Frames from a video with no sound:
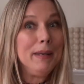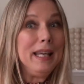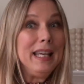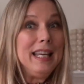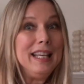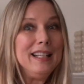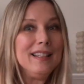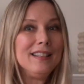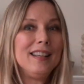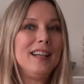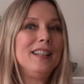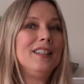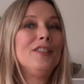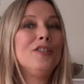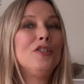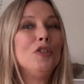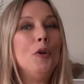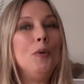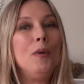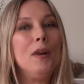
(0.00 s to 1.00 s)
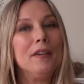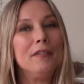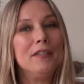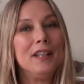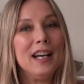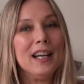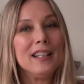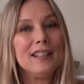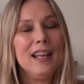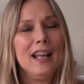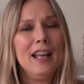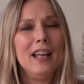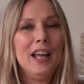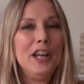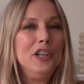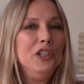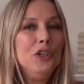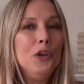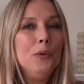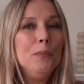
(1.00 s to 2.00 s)
on black beans, I so love
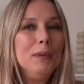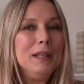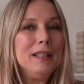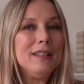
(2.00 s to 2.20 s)
that.